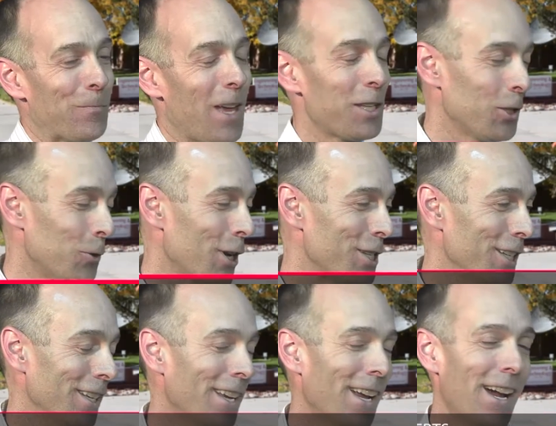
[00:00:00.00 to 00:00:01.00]
That's a good
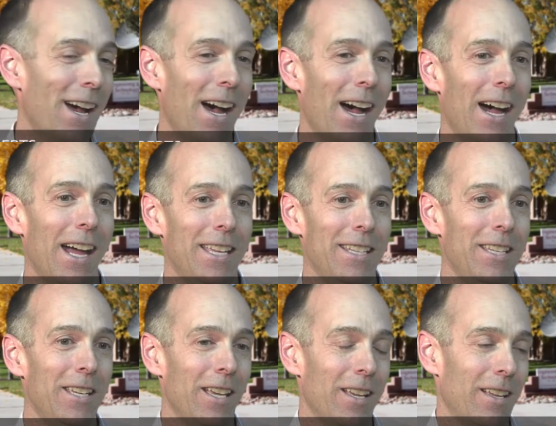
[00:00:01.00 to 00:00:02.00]
question.
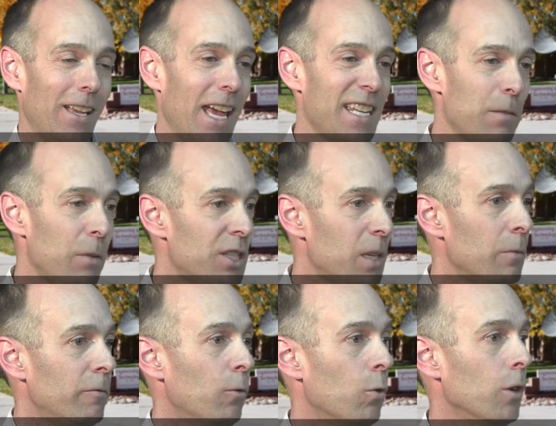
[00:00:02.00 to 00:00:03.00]
As I mentioned
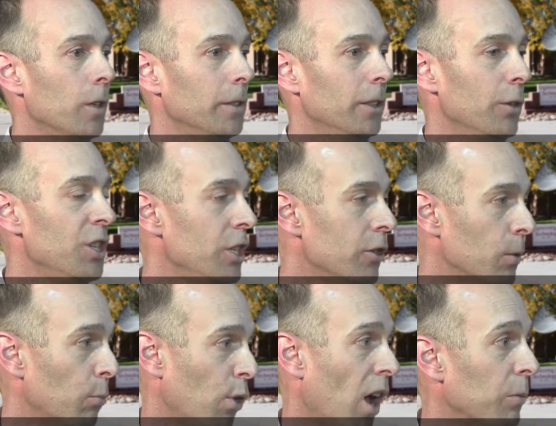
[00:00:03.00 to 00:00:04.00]
before, engineers are
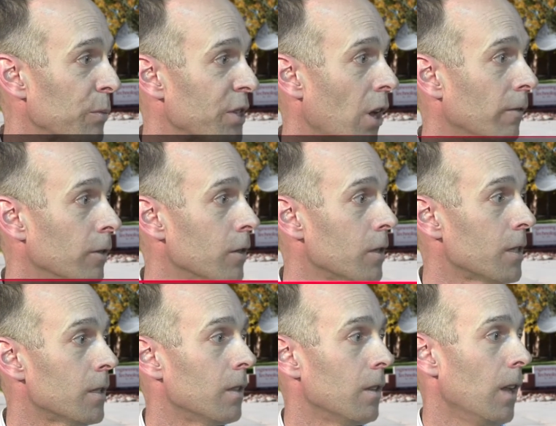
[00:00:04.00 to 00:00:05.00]
problem
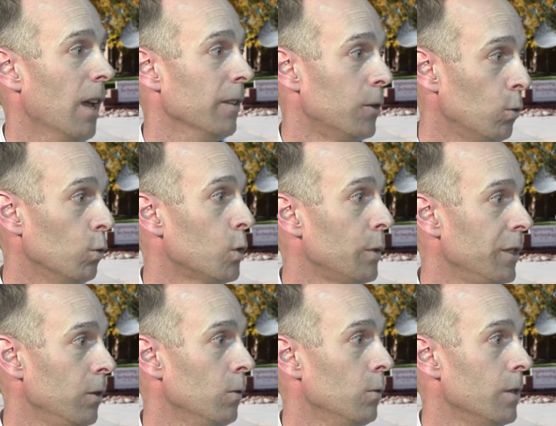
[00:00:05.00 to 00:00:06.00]
solvers, mm-hmm. and the tools we
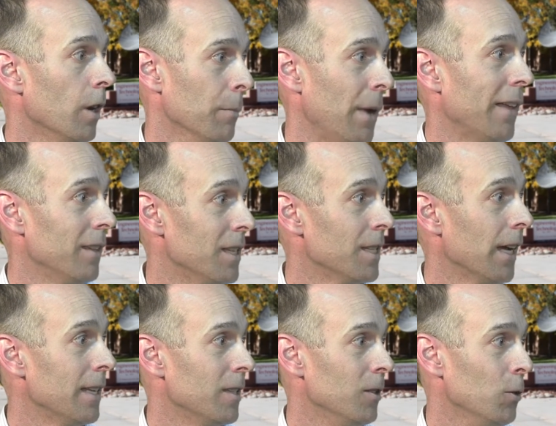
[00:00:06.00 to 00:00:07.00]
use are math and
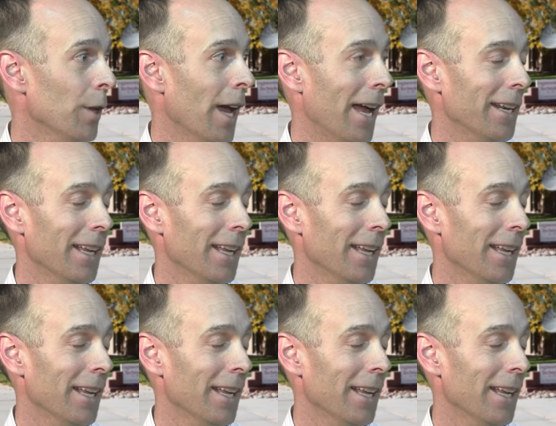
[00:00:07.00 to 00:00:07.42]
science to do that.